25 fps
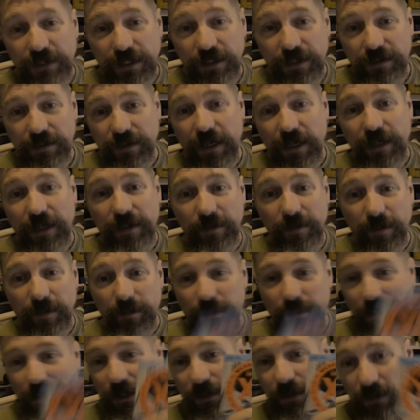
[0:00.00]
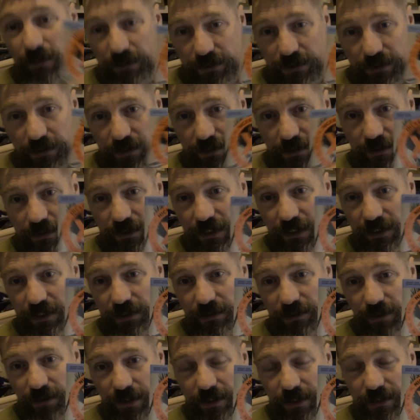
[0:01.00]
anybody who wants 6
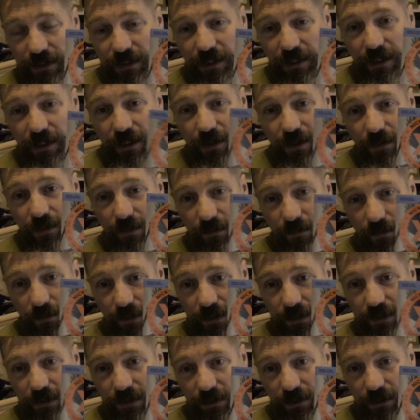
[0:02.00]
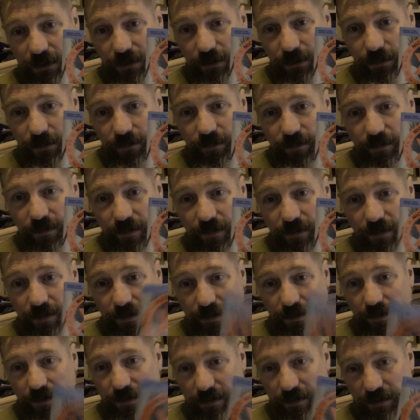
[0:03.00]
strings, we do
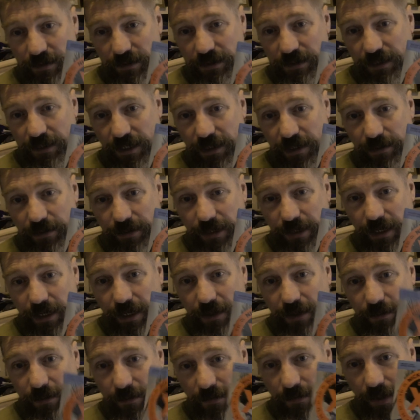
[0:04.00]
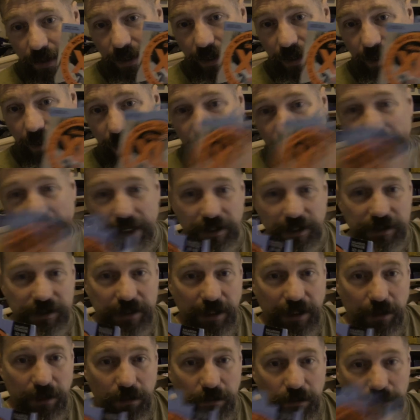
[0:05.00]
the Dario
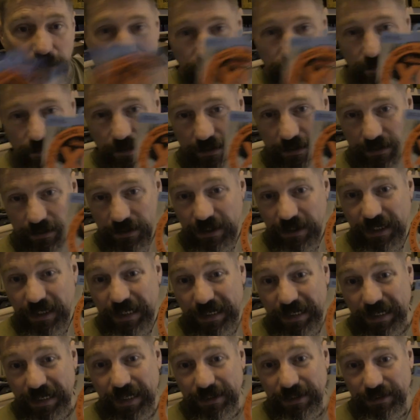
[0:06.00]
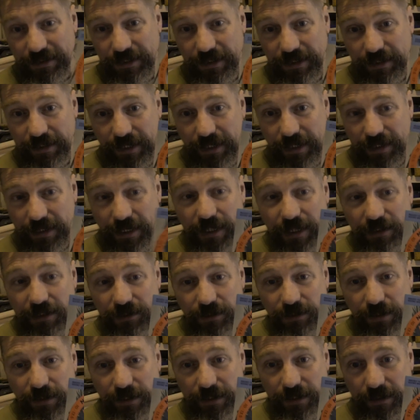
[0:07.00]
XL. These are the classic
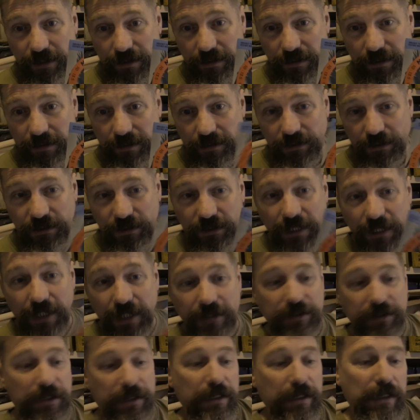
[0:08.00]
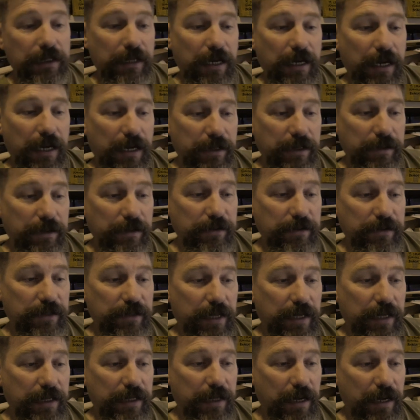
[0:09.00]
electric set, and
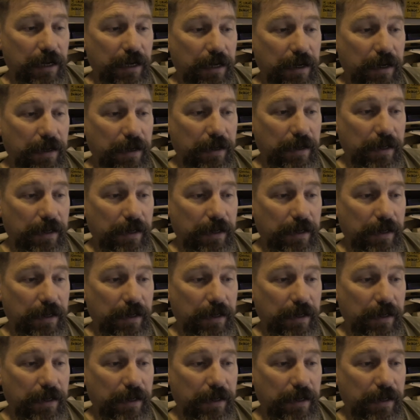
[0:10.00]
they are